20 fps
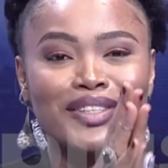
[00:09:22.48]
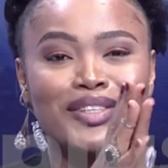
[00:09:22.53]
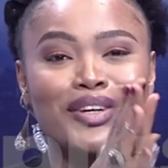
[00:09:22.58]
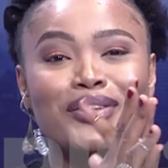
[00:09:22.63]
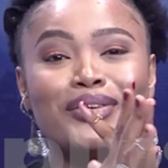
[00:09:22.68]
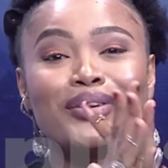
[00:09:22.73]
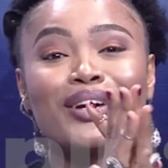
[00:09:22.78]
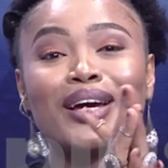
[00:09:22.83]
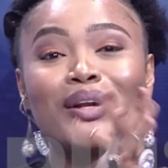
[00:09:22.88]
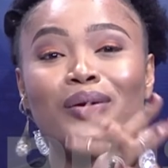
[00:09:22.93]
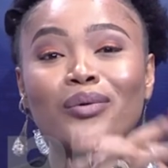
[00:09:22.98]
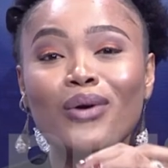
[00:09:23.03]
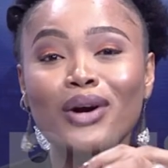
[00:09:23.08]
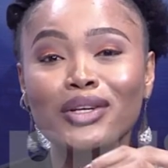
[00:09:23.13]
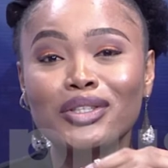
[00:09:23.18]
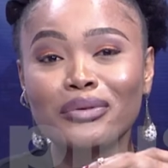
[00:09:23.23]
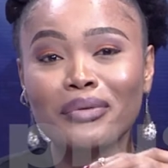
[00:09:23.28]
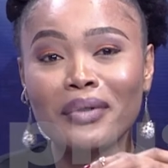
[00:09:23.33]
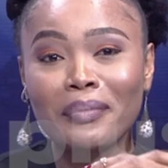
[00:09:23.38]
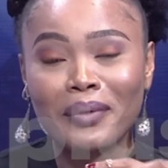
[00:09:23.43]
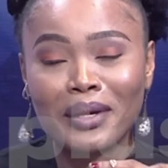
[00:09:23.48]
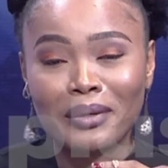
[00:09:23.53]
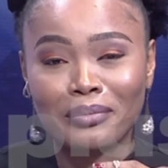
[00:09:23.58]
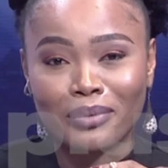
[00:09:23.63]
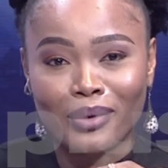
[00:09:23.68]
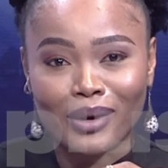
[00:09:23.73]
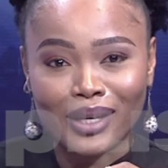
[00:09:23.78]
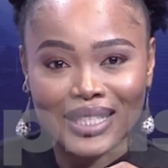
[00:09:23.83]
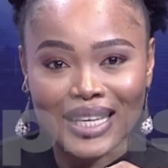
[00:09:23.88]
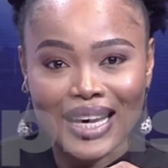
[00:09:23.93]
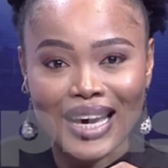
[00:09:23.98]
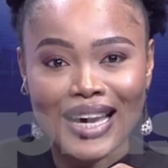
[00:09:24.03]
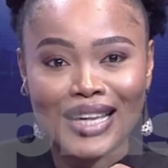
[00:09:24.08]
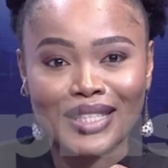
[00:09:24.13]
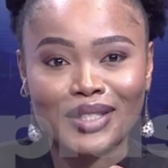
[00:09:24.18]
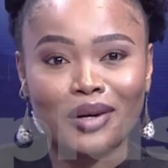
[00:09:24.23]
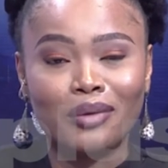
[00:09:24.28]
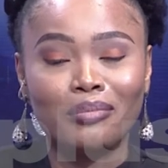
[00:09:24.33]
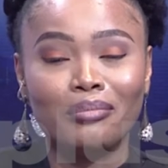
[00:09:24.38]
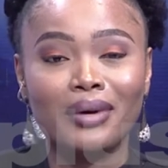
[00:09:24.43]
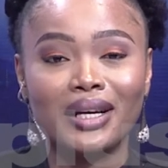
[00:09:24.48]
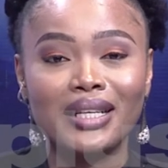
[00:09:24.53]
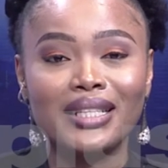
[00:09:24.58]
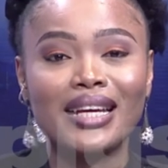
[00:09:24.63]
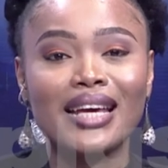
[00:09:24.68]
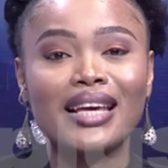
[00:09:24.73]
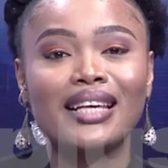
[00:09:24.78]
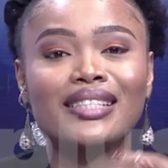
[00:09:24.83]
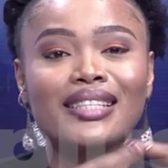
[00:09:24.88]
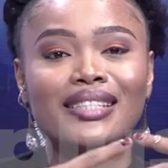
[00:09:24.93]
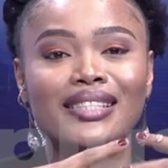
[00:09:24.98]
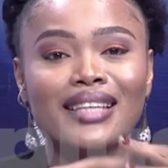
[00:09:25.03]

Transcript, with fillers: so you can watch a repeat broadcast on Mondays,